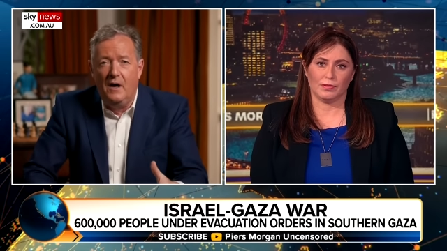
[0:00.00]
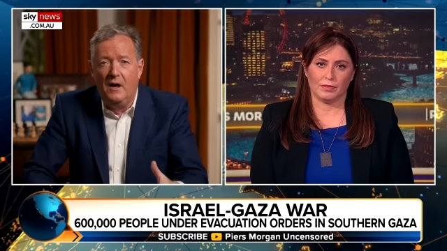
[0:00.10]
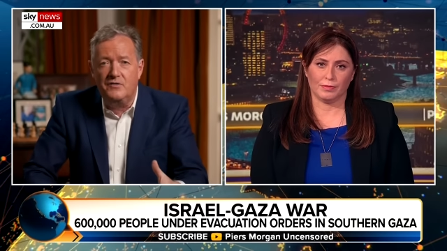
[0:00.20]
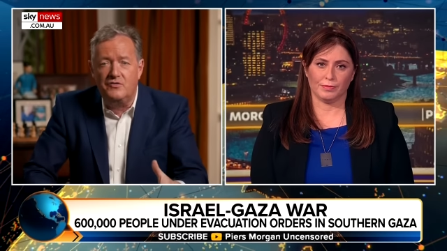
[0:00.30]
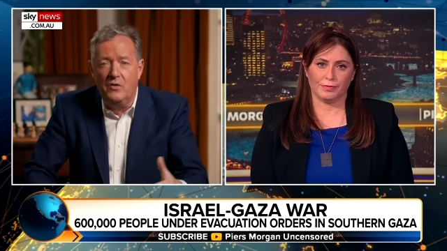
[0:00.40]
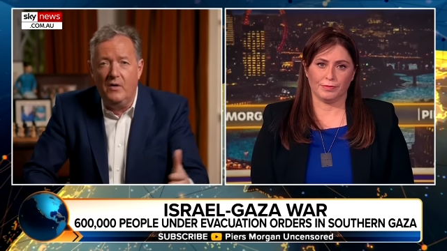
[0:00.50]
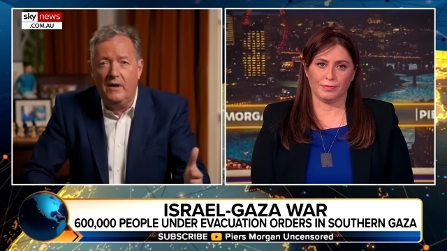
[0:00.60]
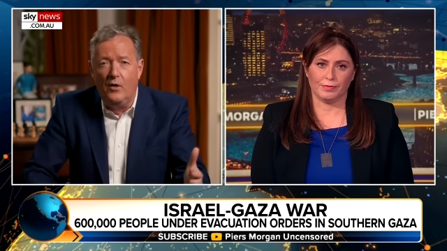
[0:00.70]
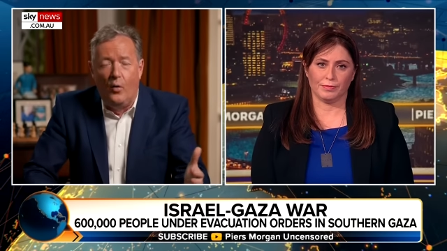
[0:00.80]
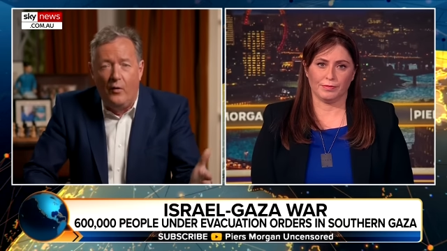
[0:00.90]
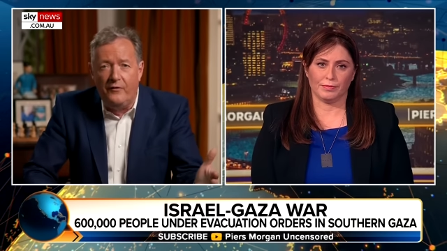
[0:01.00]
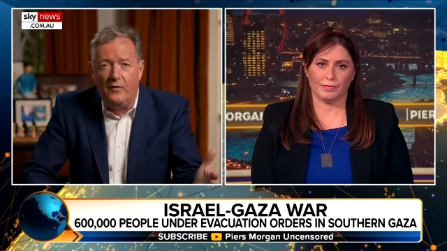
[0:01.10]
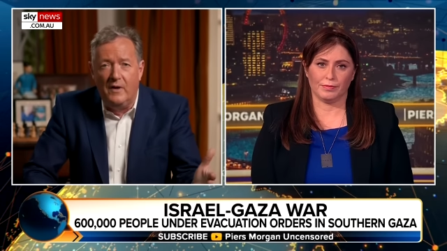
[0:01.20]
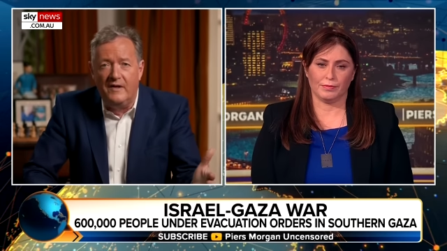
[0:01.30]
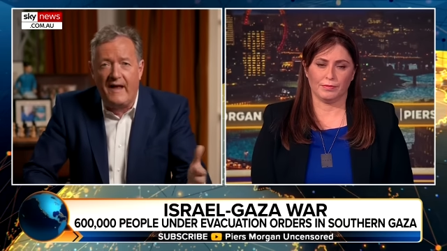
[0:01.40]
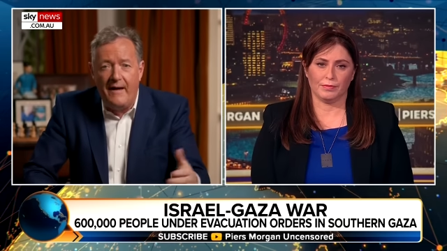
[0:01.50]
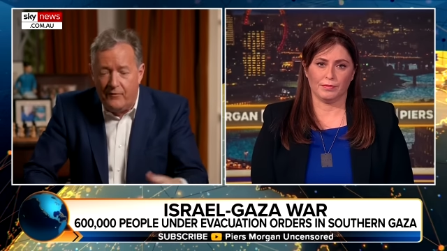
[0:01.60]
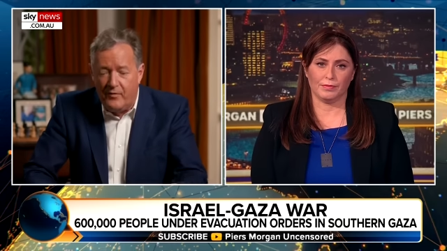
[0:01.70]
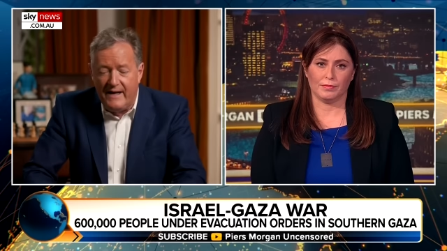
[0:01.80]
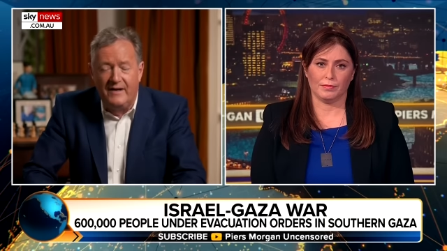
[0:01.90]
Speaker 1: are truly awful, as
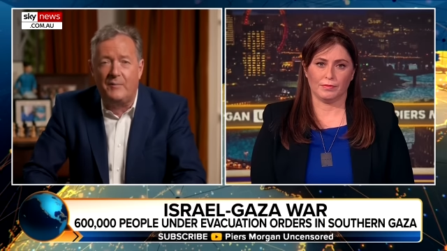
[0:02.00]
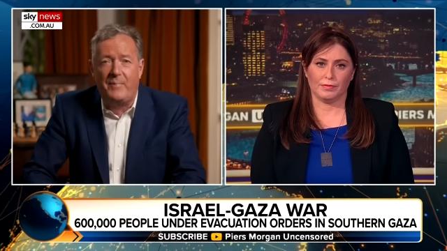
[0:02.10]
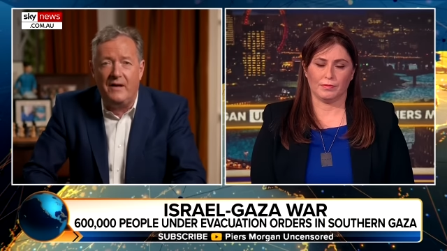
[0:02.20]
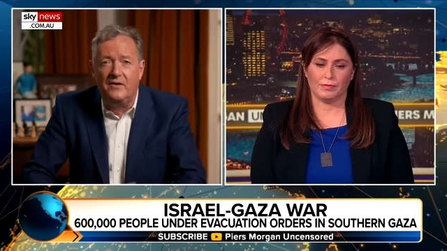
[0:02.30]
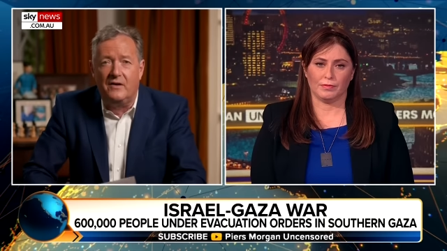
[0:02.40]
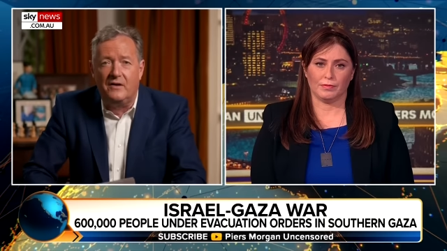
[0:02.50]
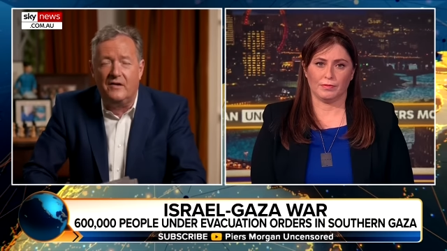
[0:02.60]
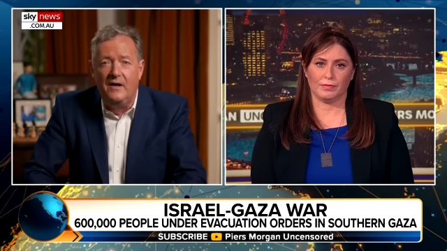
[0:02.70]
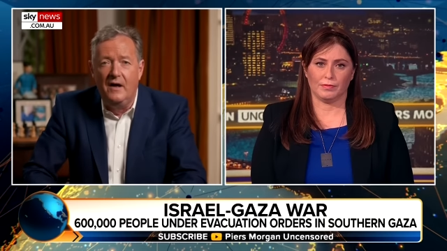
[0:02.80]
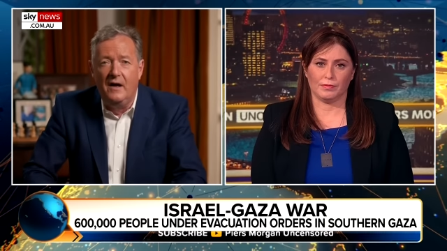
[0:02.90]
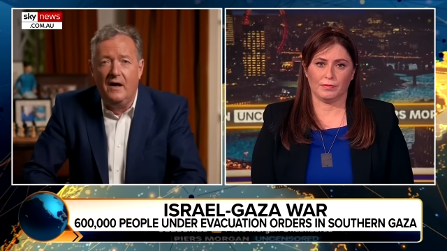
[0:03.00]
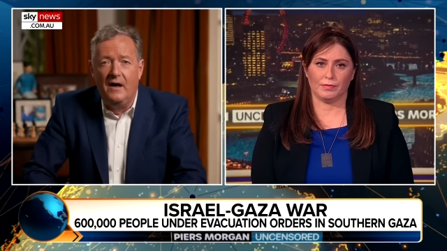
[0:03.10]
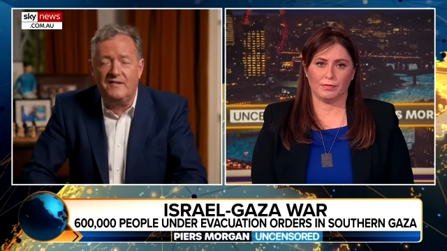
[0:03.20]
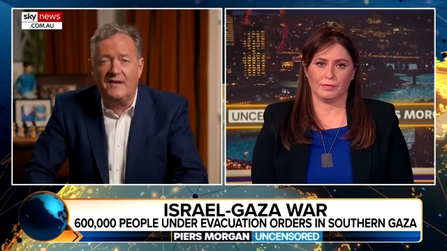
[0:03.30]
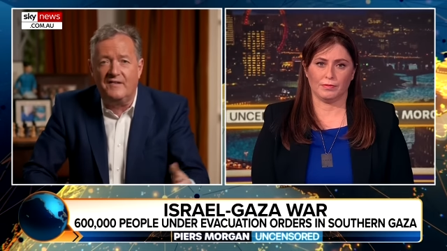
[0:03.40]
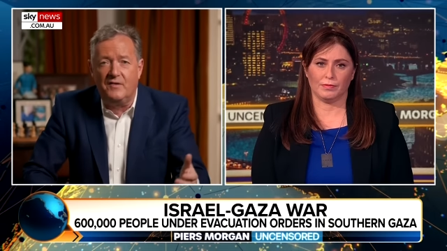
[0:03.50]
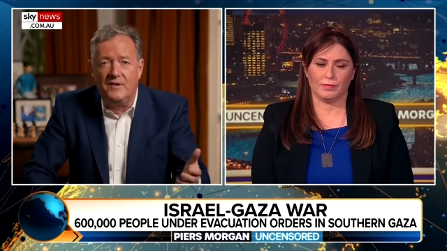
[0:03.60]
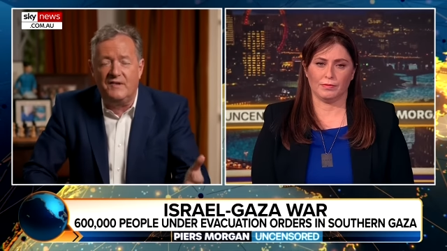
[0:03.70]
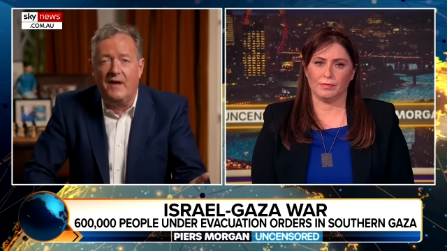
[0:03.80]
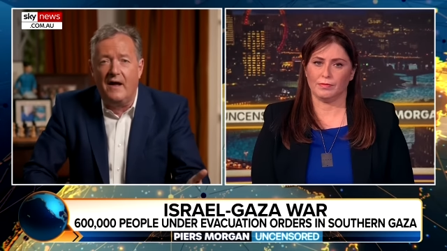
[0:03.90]
every independent uh, assessor
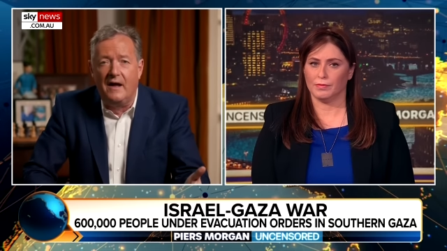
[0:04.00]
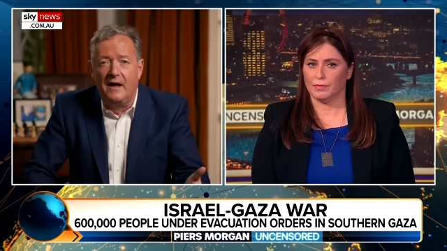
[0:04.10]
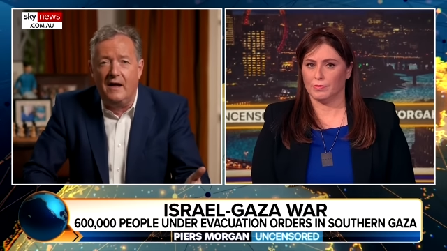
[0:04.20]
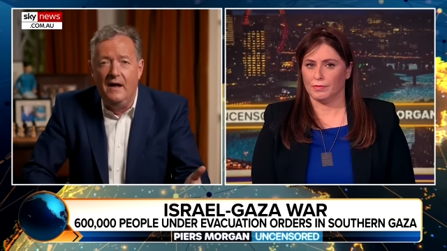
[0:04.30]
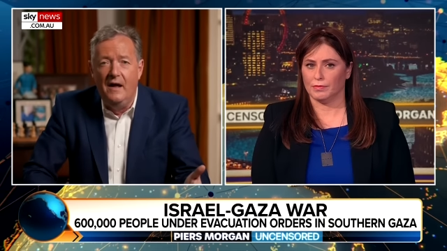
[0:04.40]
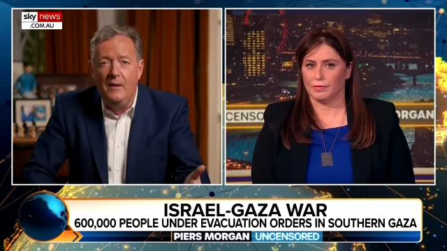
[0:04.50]
is saying.